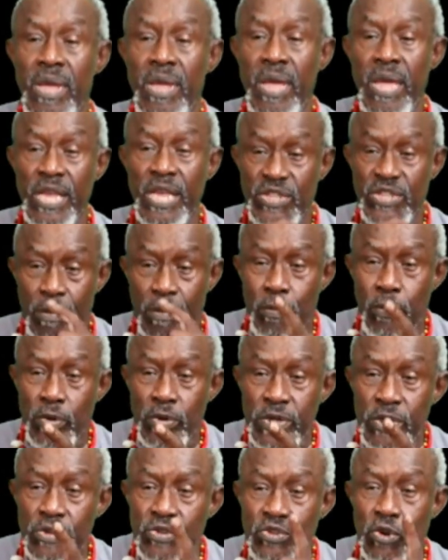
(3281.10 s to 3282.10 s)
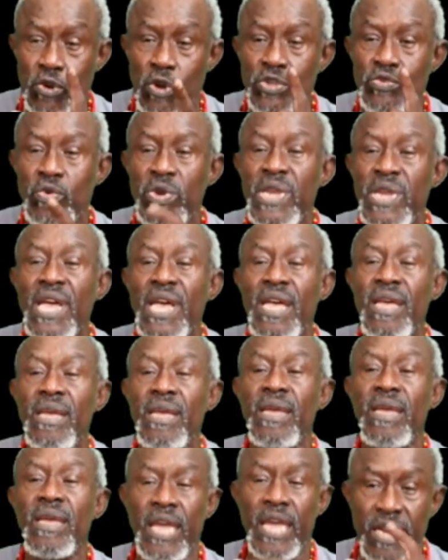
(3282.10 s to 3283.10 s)
is supporting George Weah
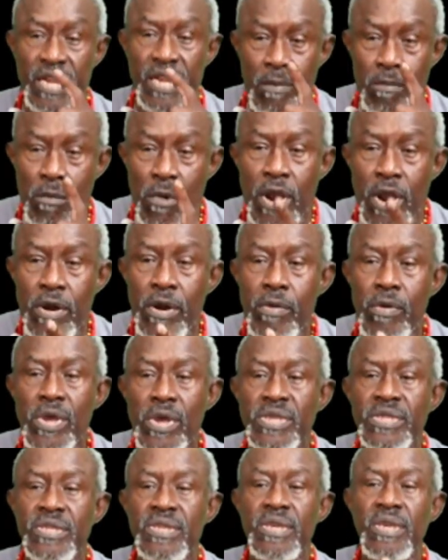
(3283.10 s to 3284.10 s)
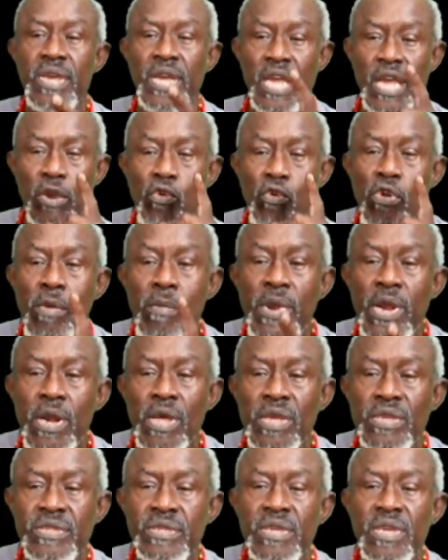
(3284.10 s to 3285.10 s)
and the murderers and
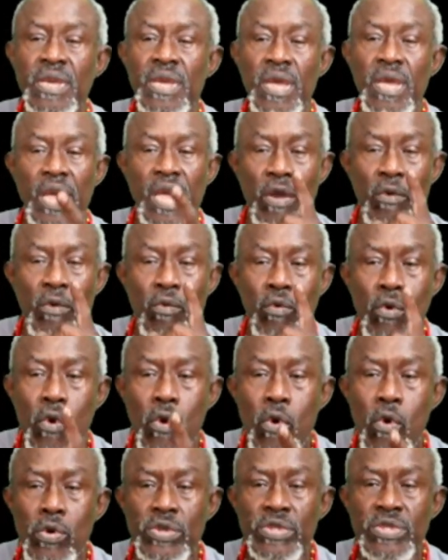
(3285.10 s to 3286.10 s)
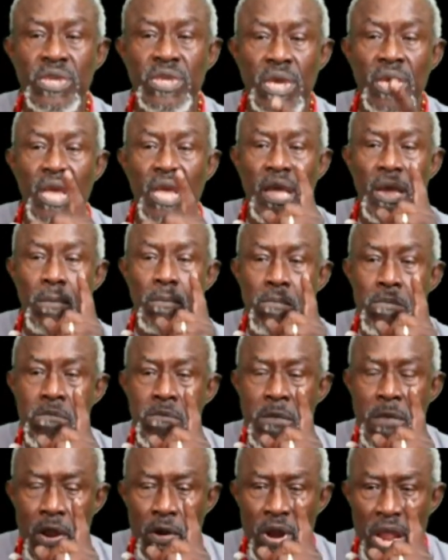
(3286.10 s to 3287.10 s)
criminals and rogues and
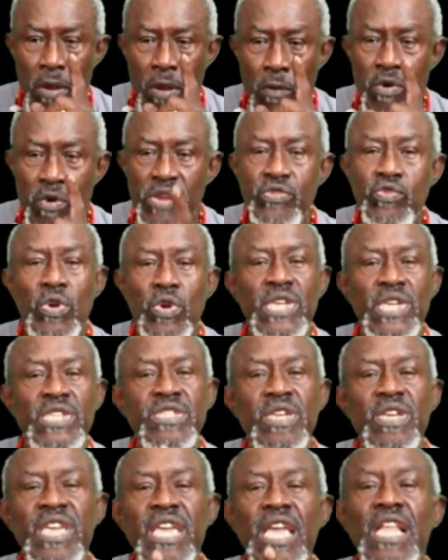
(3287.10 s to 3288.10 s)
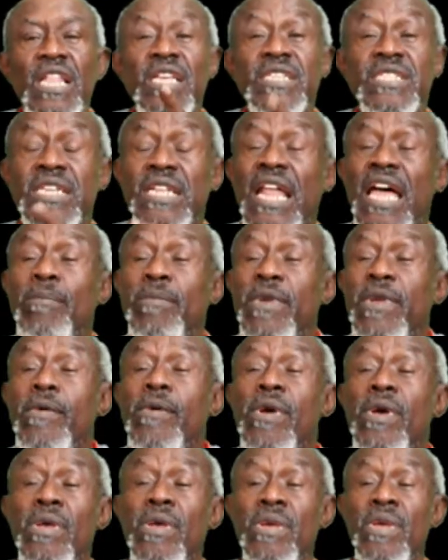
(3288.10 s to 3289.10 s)
ritualistic killers in
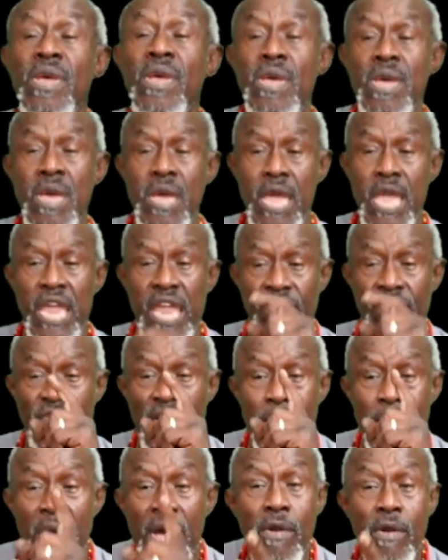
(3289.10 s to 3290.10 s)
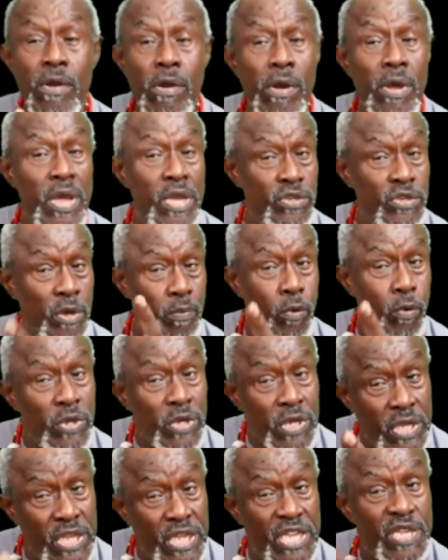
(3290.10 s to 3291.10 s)
Liberia. And if America is
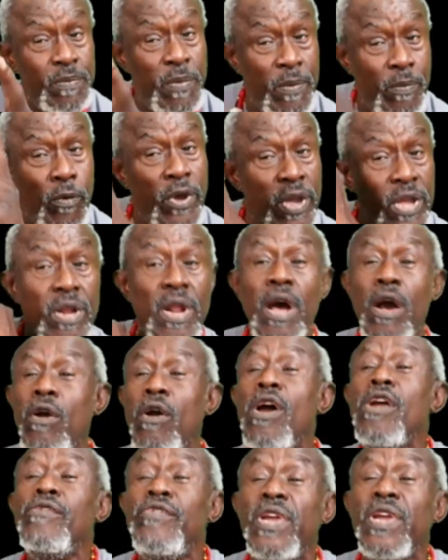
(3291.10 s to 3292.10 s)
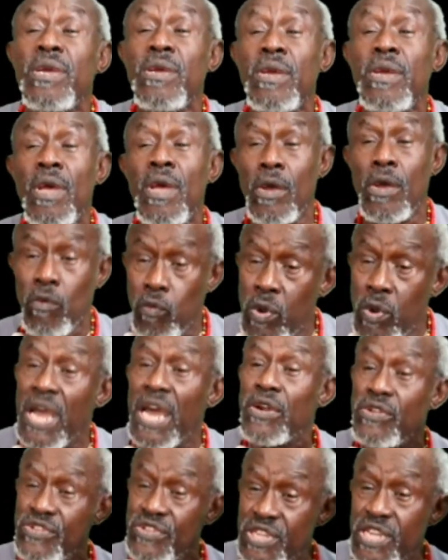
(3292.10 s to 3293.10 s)
supporting these people in our country, we got
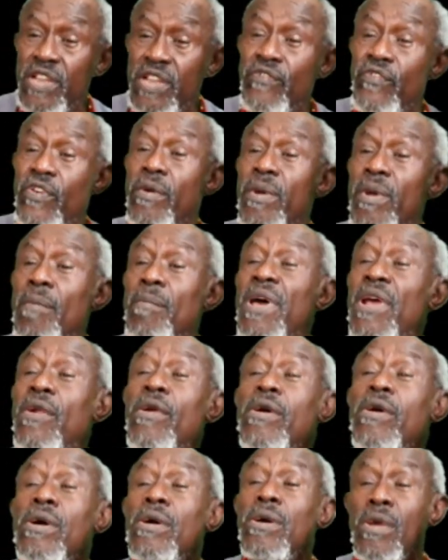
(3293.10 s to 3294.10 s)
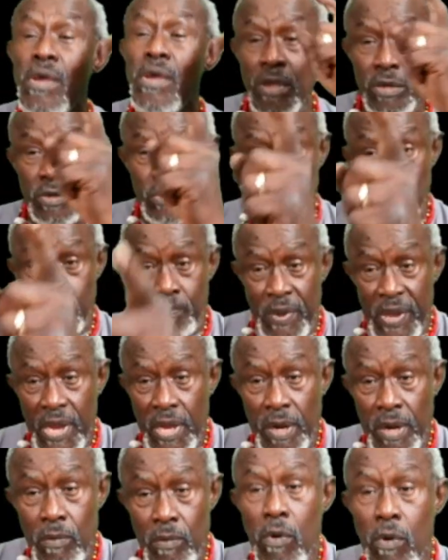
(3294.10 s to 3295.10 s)
to steal from America to pay
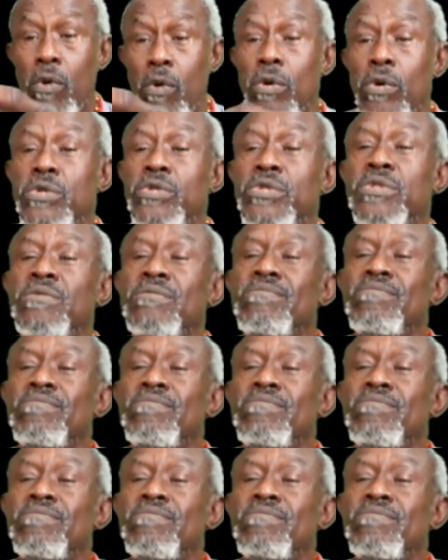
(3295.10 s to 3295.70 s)
the rogues.